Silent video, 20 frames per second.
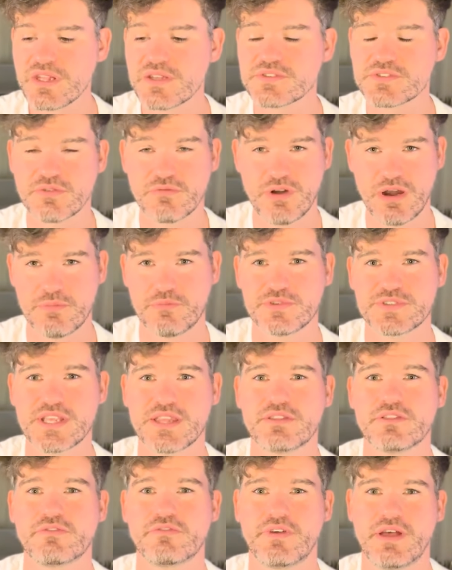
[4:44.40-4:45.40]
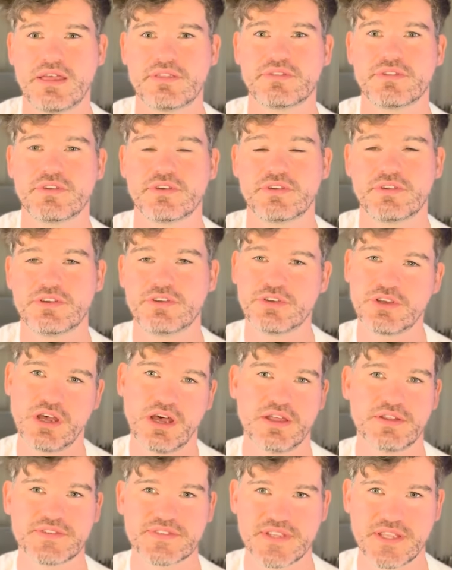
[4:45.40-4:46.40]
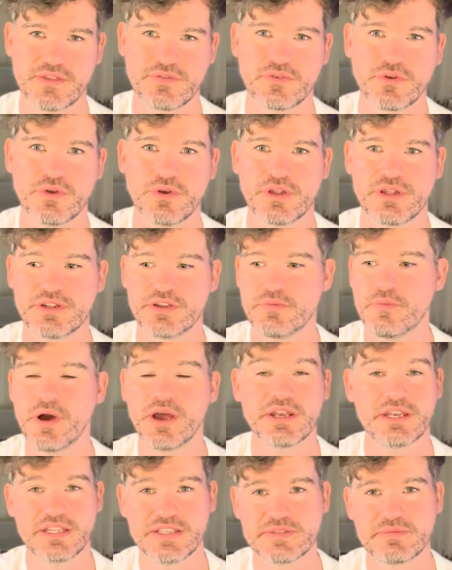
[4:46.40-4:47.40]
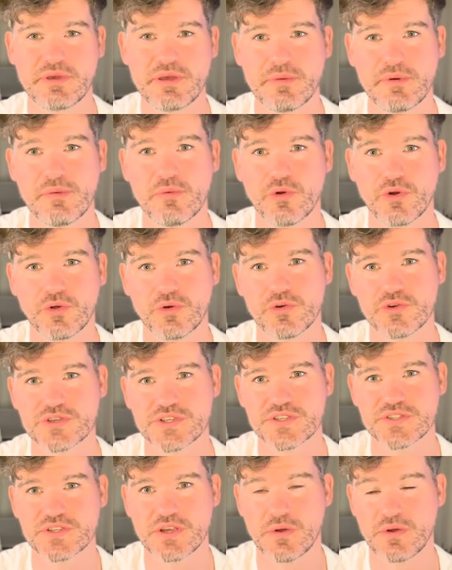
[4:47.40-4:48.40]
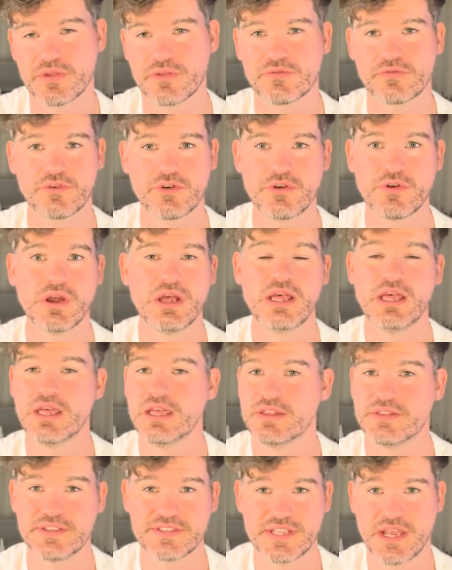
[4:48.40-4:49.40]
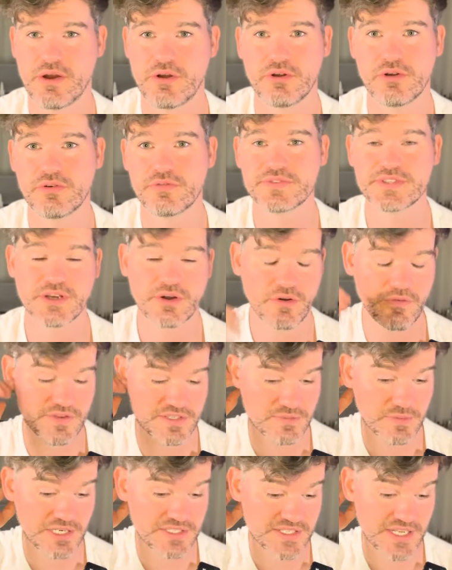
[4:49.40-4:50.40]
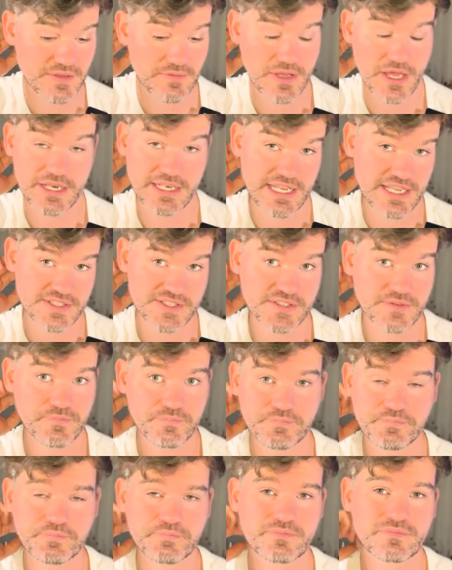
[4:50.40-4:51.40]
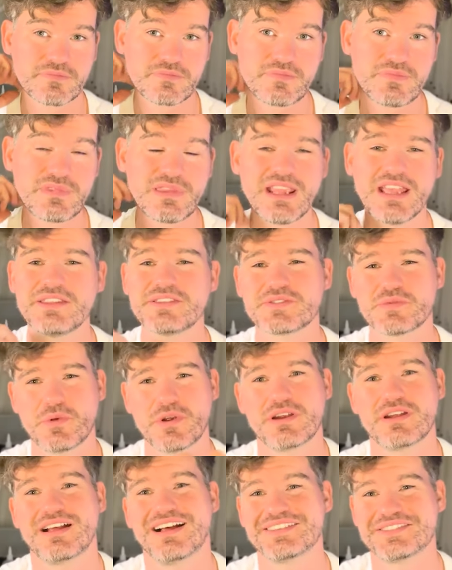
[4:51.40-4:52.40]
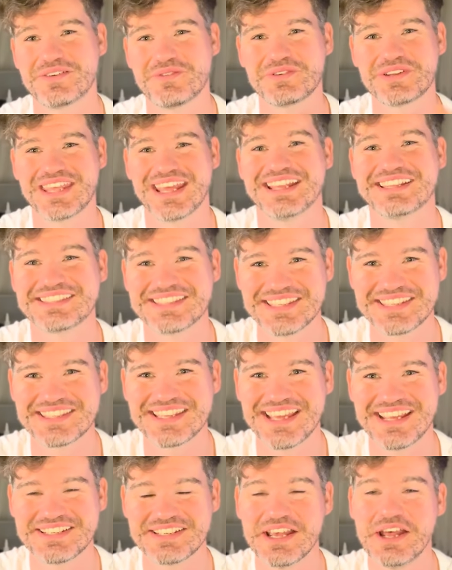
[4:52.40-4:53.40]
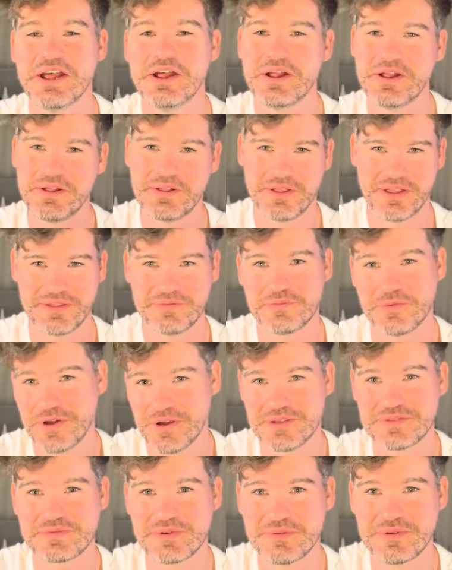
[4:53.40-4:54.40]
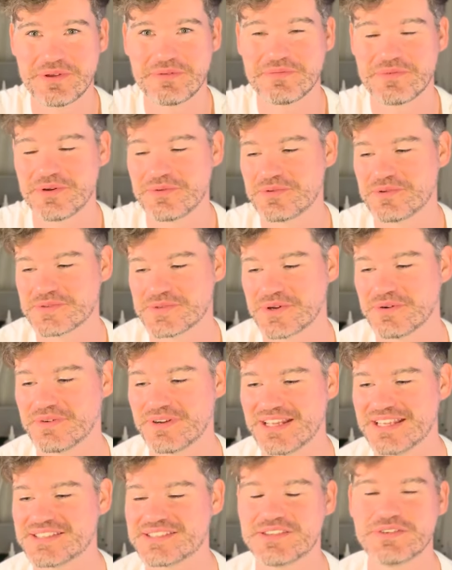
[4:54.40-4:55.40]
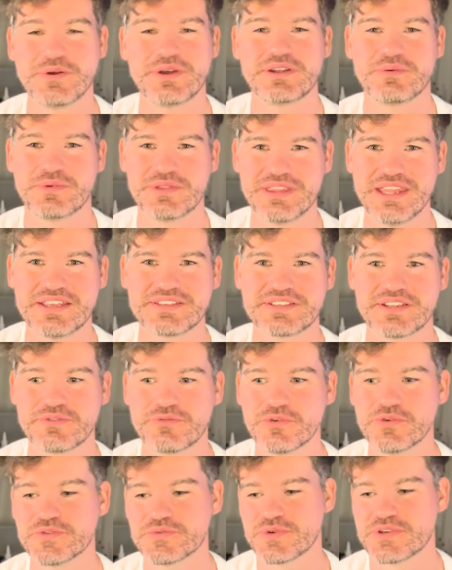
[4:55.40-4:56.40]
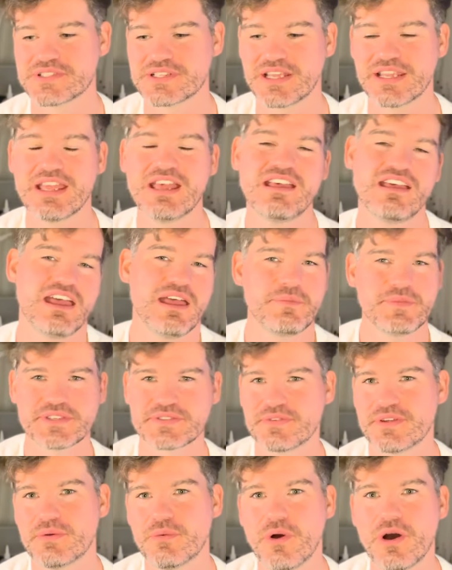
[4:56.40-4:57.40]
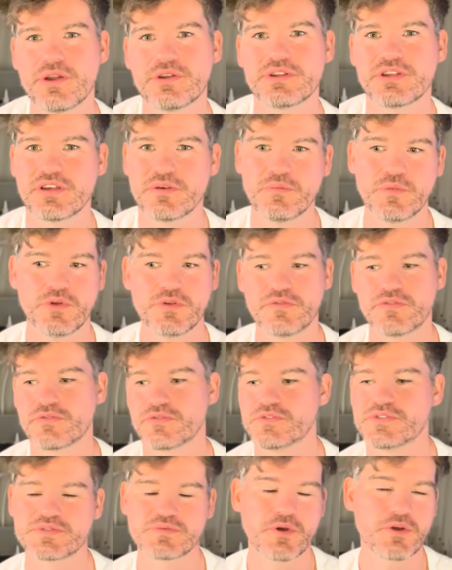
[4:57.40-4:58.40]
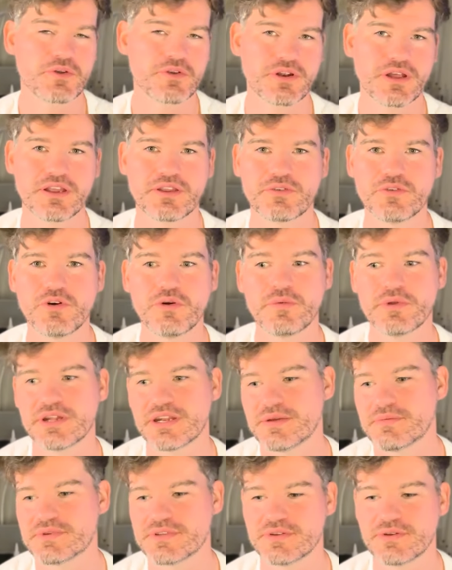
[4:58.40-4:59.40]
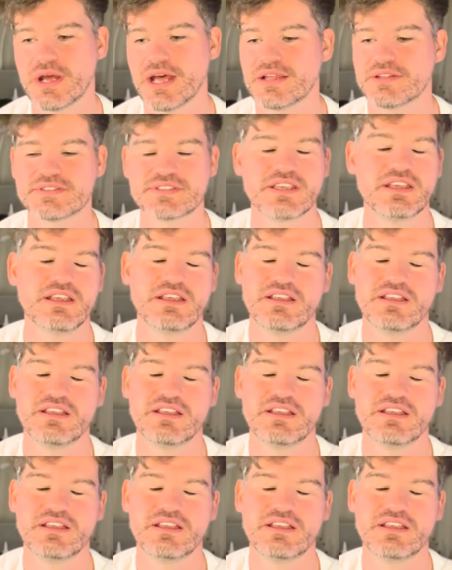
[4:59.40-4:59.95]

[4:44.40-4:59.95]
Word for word: to represent the fact that you can't see through it and you might need to be a bit more cautious going through this area of zero visibility, unless, and this is where I don't want to get into the stage, and why it's probably unpopular as well, is that you end up with nested rules where it's like M S V one can move through smoke like normal, and at